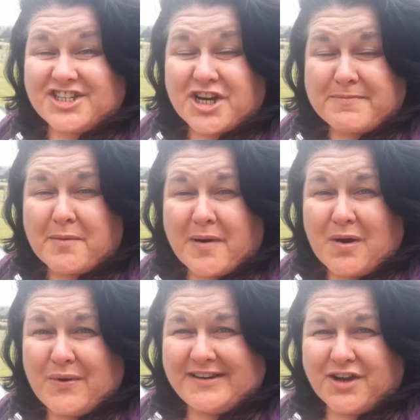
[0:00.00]
chip on my
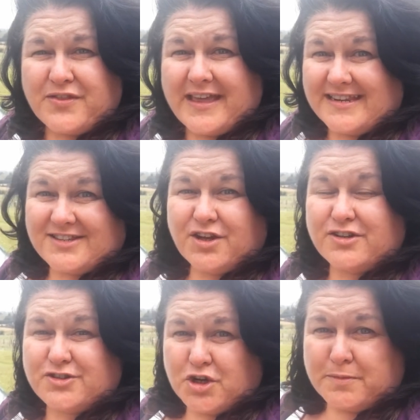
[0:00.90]
window that is
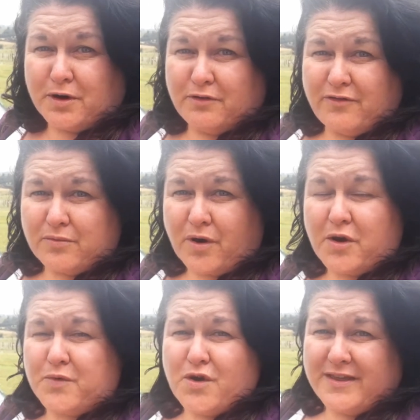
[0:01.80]
not suitable for
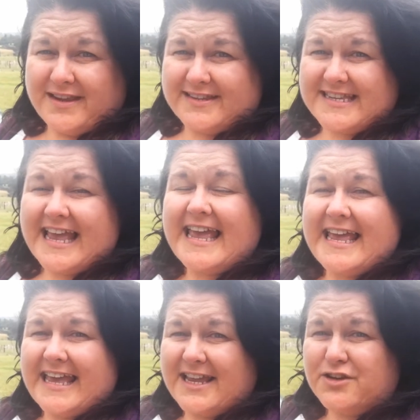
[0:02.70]
roadworthiness
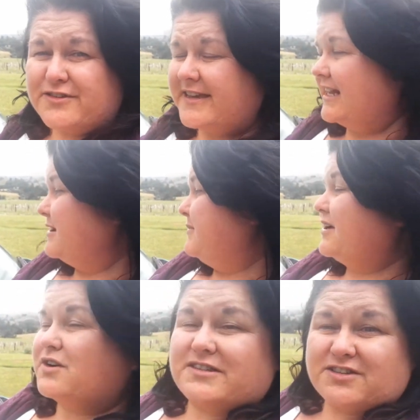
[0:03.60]
in New Zealand
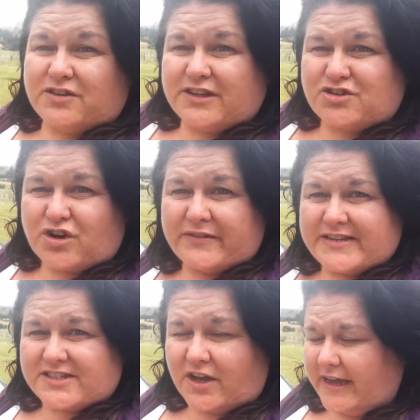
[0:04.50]
because it's on the
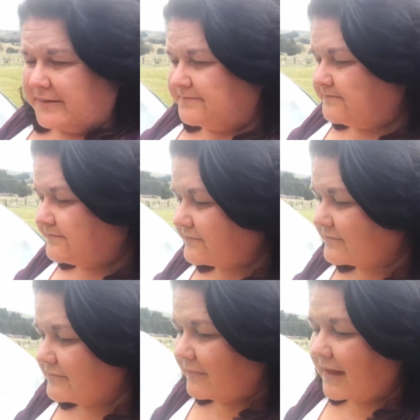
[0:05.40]
driver's side.
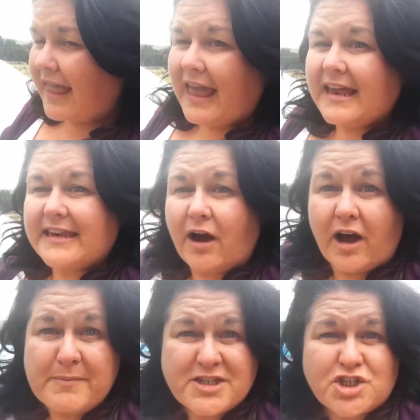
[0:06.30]
Now
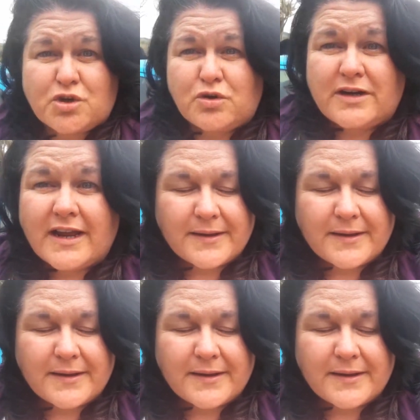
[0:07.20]
I'm insured